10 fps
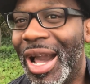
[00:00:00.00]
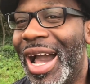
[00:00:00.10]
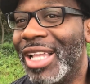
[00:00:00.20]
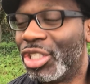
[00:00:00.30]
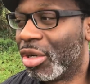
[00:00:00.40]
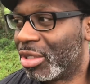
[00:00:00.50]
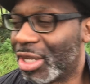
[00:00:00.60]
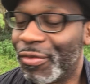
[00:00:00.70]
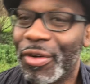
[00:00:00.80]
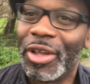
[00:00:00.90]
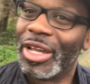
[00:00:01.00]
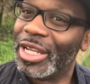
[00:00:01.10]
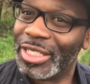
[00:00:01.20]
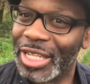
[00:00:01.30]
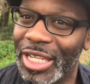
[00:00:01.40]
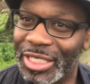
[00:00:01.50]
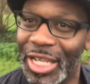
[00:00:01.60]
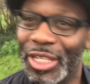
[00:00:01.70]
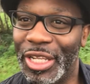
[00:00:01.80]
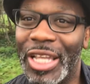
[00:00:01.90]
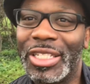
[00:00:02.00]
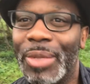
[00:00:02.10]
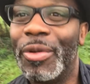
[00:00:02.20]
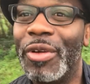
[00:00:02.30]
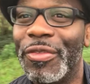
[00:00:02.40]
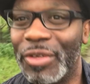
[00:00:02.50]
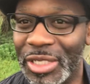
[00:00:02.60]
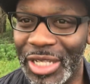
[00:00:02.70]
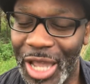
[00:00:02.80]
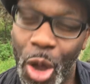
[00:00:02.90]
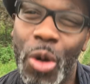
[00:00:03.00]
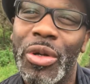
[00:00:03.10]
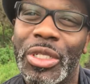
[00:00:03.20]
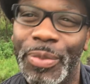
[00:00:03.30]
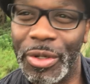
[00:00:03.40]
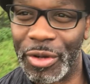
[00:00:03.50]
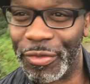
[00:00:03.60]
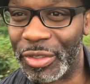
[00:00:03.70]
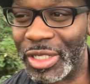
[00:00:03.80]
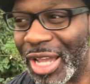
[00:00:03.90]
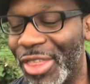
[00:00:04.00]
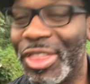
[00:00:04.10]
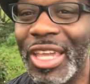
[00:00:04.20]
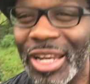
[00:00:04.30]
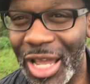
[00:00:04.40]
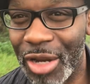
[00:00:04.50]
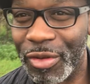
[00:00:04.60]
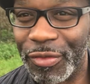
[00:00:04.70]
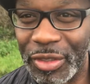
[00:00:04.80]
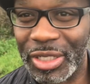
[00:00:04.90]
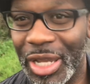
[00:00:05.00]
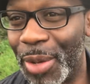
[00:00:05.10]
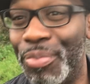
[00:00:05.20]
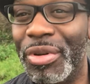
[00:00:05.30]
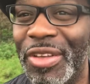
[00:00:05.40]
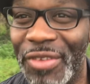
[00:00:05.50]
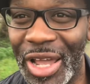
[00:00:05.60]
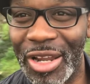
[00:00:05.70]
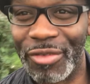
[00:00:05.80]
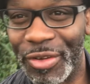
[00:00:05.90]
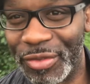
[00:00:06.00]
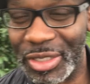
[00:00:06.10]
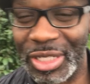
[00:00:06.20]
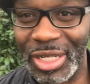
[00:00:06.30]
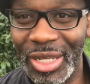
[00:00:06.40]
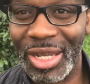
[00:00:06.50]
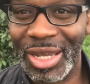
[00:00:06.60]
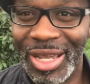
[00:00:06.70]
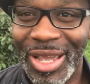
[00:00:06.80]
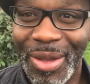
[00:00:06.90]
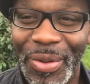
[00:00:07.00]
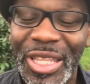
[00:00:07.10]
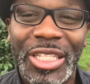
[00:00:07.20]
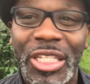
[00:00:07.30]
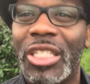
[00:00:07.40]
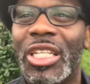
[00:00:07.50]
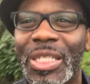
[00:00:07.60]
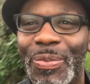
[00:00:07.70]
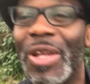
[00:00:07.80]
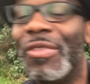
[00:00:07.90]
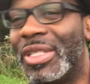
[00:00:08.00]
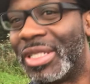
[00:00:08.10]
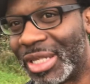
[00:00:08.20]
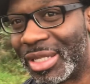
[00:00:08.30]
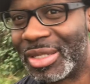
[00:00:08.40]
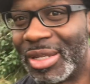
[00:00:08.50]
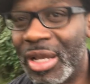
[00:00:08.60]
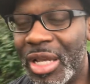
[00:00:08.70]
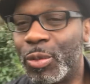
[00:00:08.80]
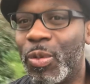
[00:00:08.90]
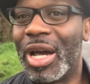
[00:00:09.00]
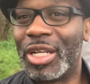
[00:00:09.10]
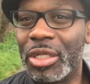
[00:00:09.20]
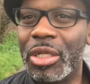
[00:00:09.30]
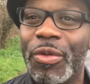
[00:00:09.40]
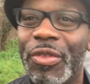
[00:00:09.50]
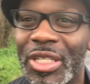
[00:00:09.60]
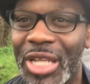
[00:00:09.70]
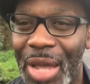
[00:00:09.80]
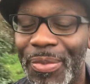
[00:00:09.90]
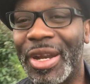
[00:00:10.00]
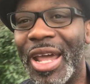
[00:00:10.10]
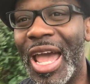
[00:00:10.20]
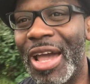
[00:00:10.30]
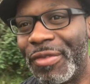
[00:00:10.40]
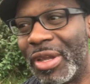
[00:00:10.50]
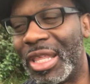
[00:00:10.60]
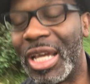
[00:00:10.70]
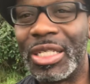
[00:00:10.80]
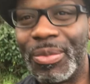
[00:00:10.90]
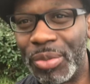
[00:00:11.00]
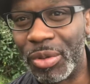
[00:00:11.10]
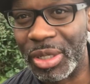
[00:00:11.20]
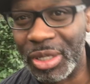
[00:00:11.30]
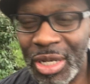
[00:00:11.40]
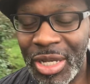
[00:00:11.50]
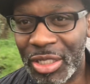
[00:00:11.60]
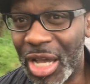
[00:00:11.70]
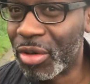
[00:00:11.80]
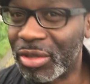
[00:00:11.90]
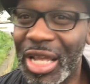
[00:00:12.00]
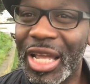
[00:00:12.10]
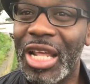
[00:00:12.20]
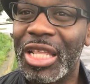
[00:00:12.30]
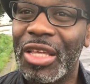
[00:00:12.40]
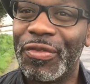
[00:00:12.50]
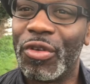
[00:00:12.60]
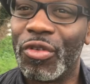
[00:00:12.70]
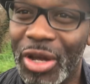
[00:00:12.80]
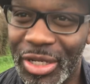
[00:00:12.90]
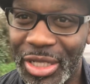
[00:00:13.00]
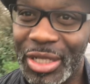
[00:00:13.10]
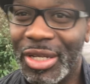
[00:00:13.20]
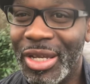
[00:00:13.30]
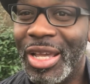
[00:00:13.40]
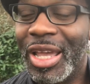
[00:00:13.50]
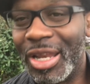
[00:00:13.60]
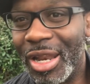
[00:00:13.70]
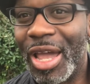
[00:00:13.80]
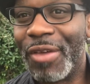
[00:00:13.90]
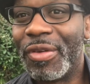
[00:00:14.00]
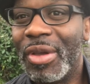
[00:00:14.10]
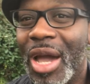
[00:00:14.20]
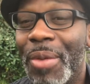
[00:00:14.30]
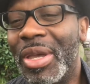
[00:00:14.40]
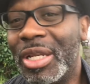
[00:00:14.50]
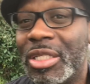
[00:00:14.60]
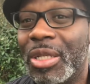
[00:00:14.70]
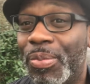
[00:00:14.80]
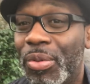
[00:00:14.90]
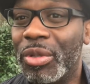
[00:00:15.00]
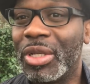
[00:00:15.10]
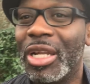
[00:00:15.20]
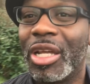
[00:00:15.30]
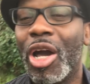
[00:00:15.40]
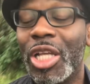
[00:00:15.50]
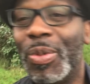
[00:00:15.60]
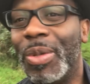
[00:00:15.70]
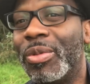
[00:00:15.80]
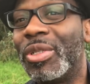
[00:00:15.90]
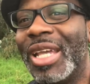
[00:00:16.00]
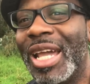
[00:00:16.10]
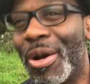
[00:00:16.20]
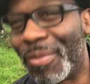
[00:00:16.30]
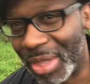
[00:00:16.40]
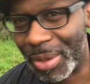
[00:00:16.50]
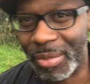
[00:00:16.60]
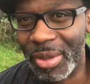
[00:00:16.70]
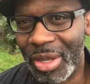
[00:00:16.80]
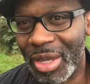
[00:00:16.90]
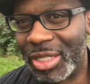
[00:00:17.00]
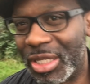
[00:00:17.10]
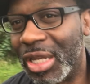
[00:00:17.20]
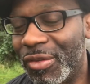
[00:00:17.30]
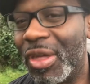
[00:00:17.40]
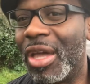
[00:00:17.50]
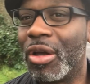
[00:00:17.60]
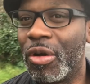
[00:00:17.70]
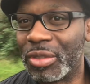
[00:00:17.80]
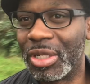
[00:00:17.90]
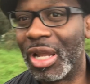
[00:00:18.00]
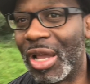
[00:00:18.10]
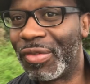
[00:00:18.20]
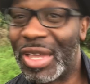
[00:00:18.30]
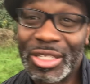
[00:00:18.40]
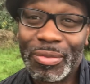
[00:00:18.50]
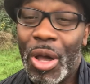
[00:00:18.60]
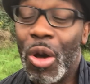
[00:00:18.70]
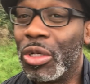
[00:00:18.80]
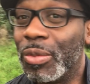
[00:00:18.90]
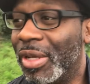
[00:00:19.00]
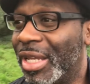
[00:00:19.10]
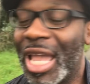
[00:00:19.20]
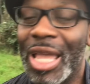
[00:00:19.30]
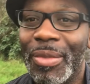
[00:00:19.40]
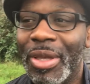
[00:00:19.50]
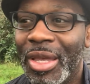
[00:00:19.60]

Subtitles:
I chose at a very early stage that yes, I'm a refugee, I'll always be a refugee, I think like a refugee, I breathe like a refugee. But it's just experiences. It's what I do with the time that I have here that's important. So I don't take anything for granted in life. I'm here to support and encourage people to help them achieve their goals in life. That's my ultimate game